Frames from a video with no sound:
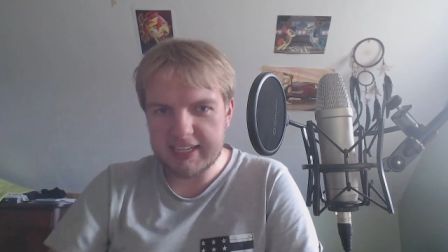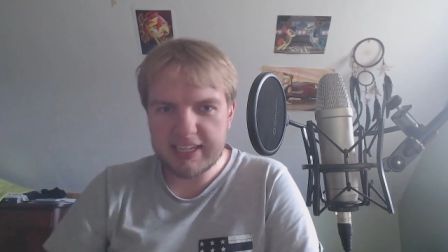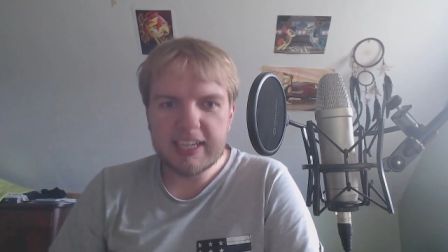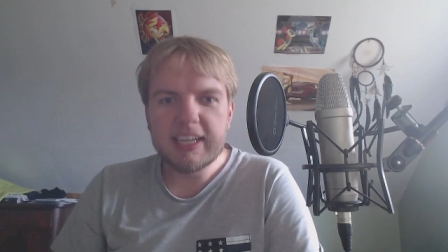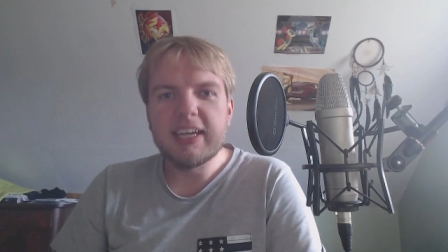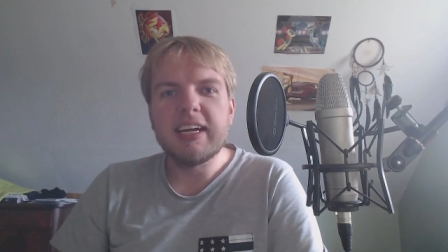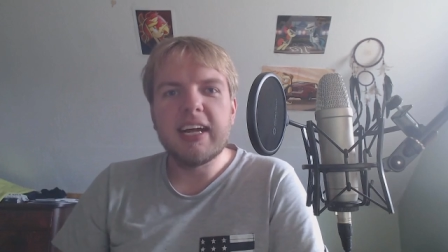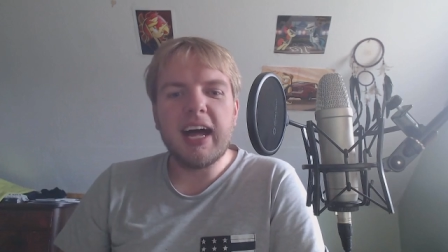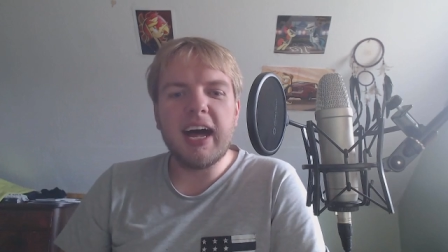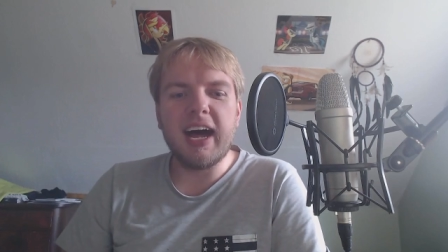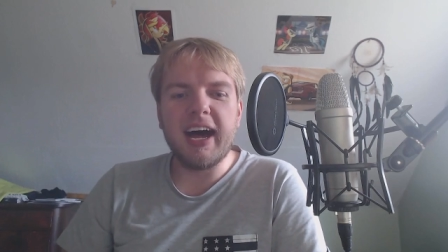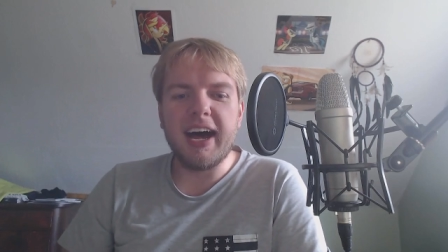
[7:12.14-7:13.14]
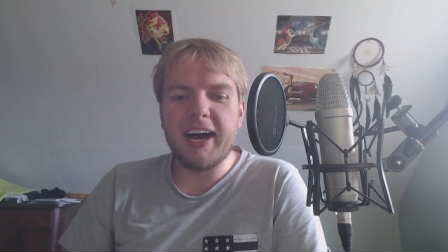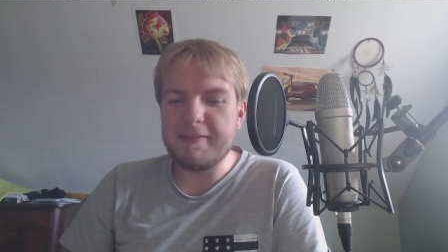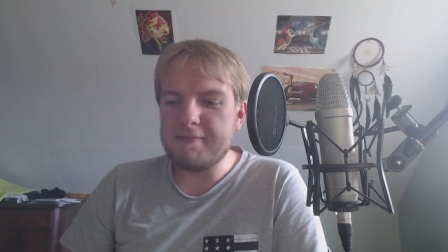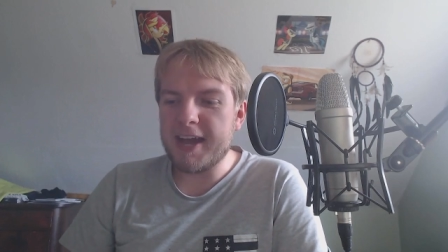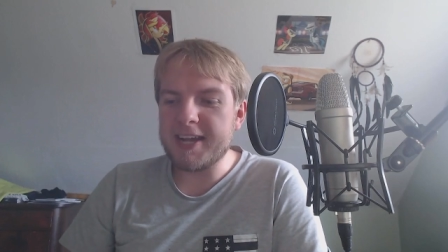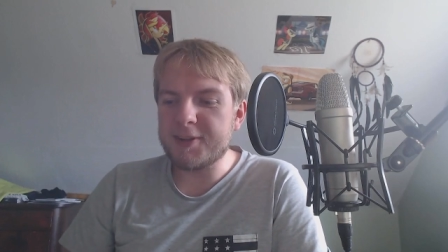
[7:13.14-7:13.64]

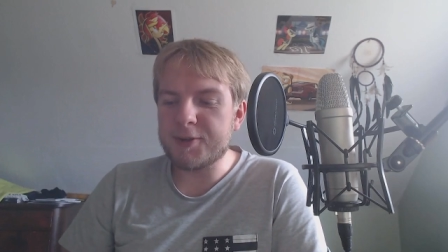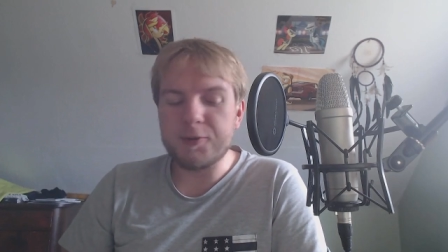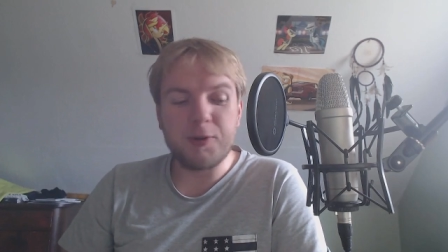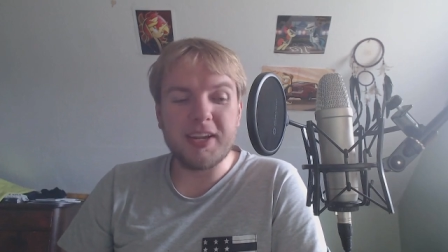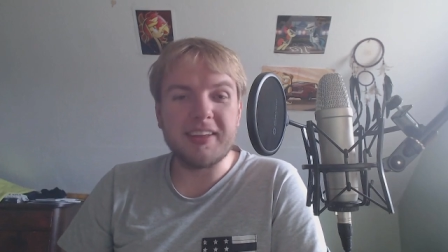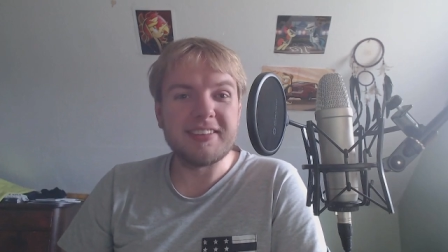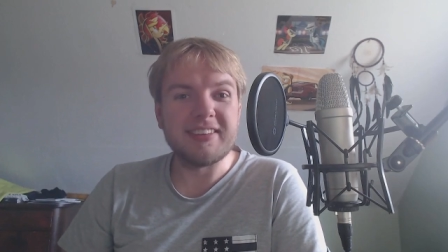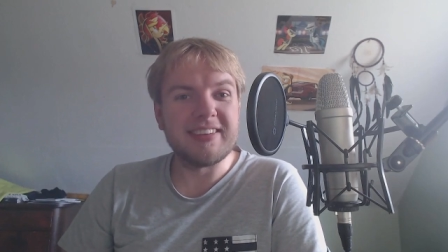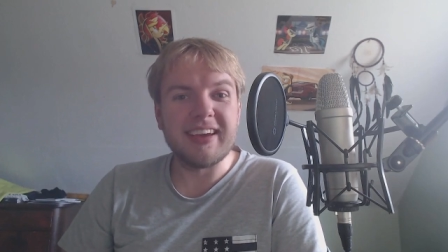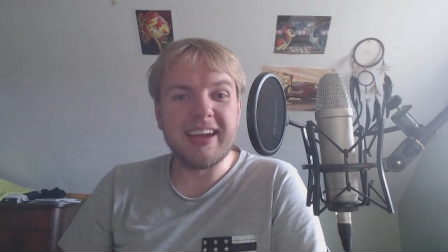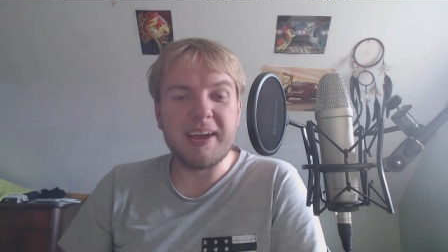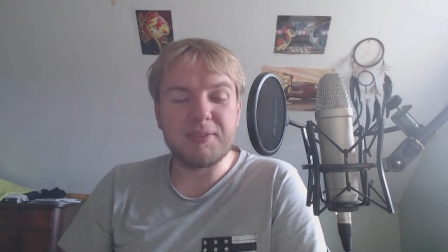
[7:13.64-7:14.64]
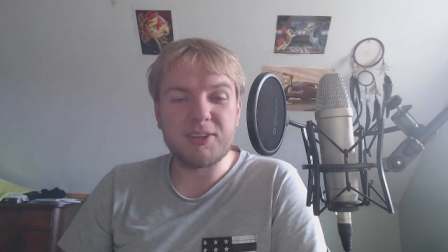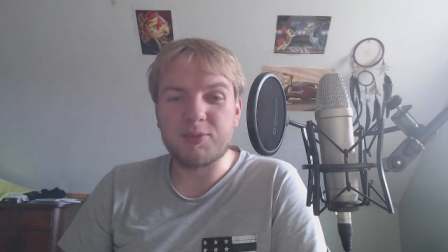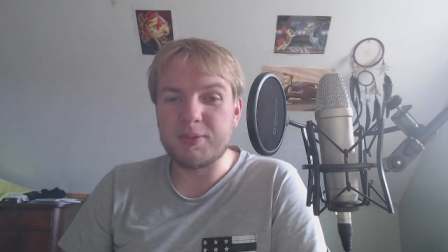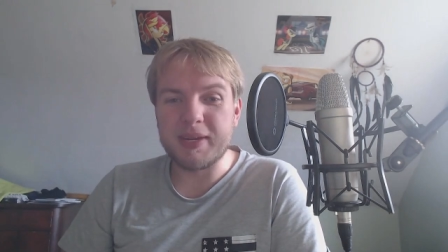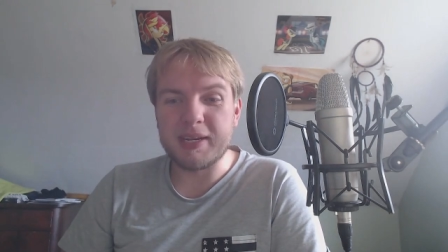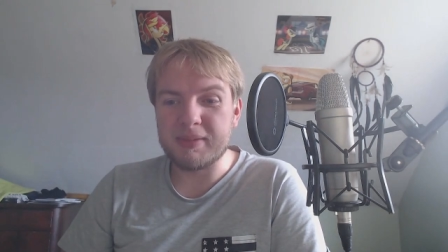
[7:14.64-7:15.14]
um, I don't know what else to say. I'm
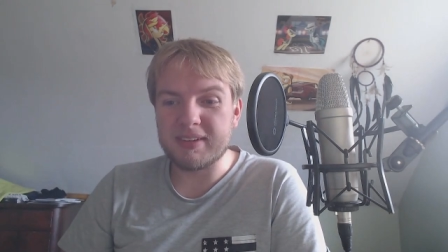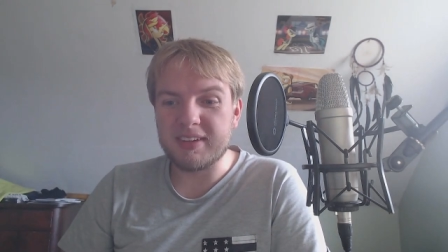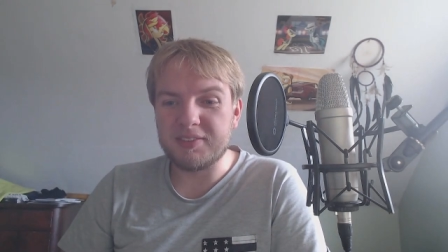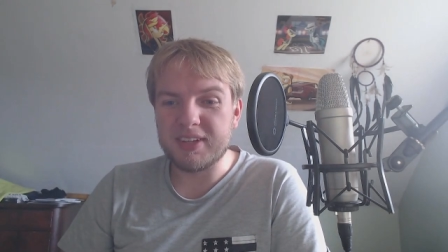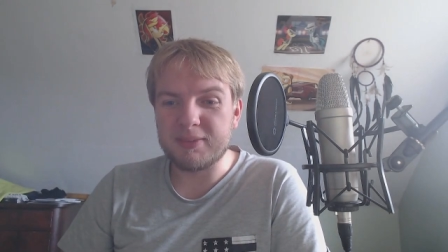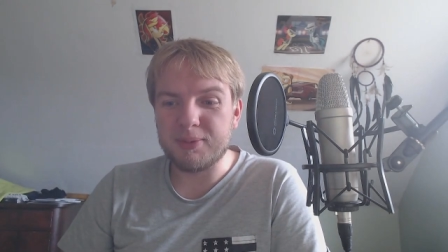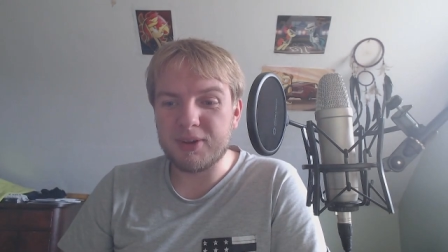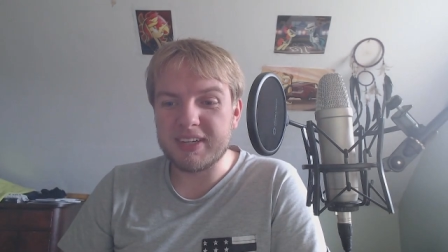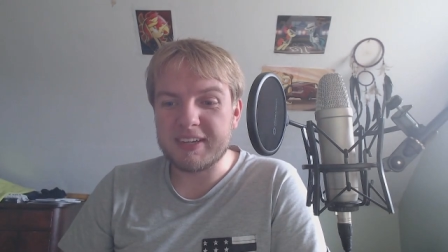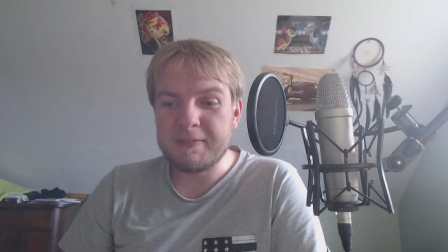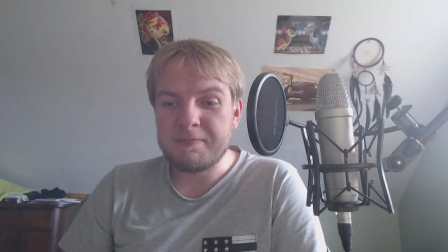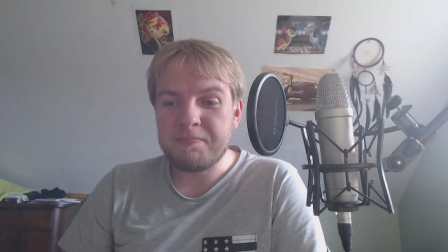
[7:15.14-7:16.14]
just repeating myself at this point.